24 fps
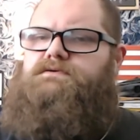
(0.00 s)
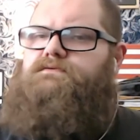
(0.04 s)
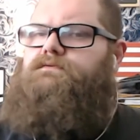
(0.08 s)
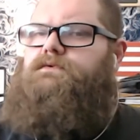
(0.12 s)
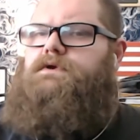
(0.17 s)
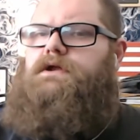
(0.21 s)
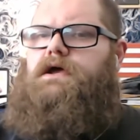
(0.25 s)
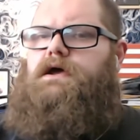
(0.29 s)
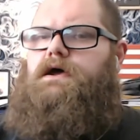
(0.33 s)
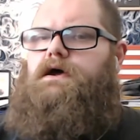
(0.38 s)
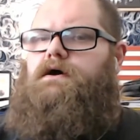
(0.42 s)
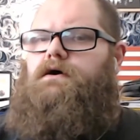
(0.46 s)
of
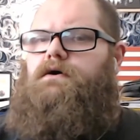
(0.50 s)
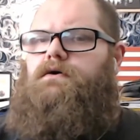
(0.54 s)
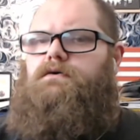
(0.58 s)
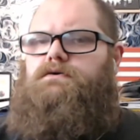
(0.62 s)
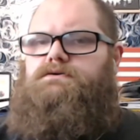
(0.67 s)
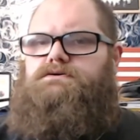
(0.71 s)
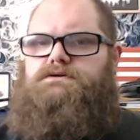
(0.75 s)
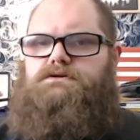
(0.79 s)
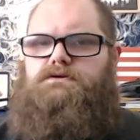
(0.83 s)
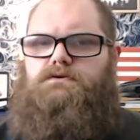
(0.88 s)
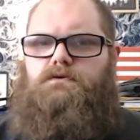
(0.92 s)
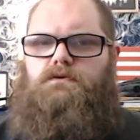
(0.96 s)
now
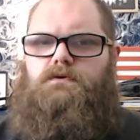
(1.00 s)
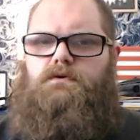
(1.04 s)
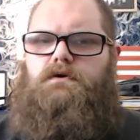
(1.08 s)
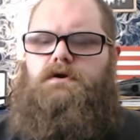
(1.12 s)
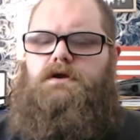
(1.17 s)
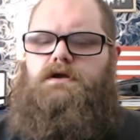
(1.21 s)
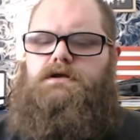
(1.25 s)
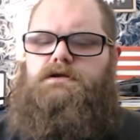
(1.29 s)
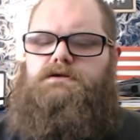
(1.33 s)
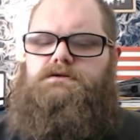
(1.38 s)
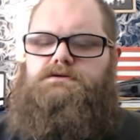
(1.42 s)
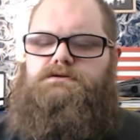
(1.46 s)

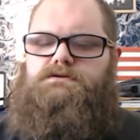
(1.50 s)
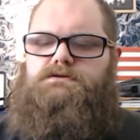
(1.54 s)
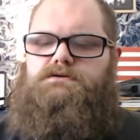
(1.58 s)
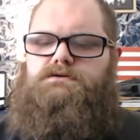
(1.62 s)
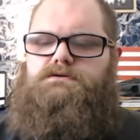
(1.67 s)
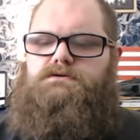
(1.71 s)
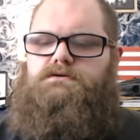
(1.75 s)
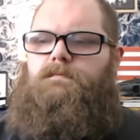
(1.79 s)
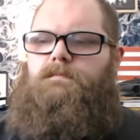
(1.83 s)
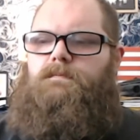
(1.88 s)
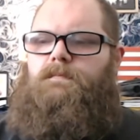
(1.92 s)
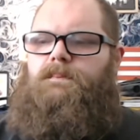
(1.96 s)

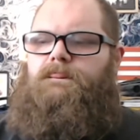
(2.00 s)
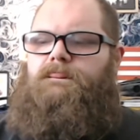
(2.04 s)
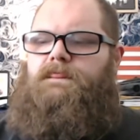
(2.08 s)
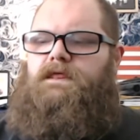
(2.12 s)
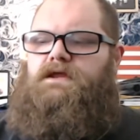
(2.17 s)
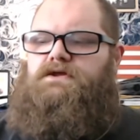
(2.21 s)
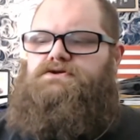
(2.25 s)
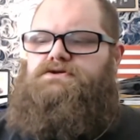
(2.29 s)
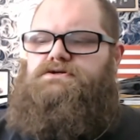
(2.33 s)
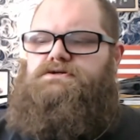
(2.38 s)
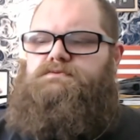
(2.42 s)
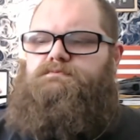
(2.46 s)
stories
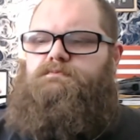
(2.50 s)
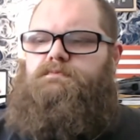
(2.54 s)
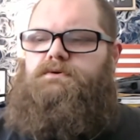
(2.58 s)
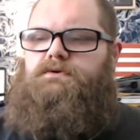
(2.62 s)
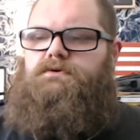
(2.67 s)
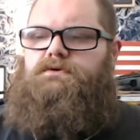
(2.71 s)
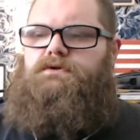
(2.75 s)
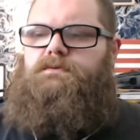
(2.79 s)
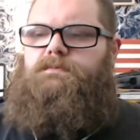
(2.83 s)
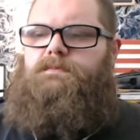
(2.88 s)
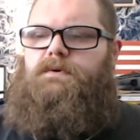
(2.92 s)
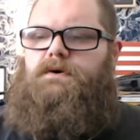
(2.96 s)
that just
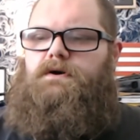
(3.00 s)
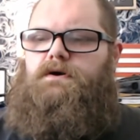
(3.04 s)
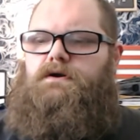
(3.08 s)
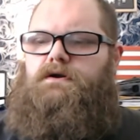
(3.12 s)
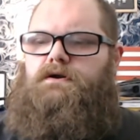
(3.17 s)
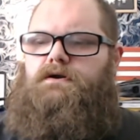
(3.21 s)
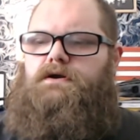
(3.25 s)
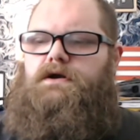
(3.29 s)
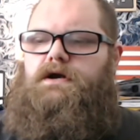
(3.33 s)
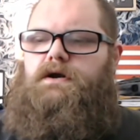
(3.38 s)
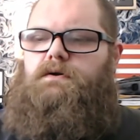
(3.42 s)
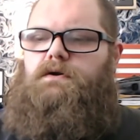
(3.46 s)
build
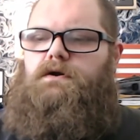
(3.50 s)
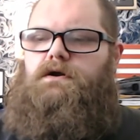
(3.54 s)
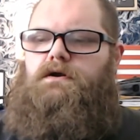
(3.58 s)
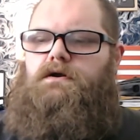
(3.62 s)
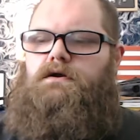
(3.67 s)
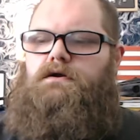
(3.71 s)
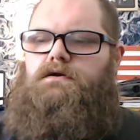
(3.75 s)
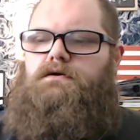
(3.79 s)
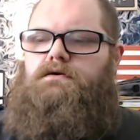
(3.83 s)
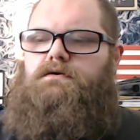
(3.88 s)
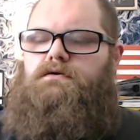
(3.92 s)
upon our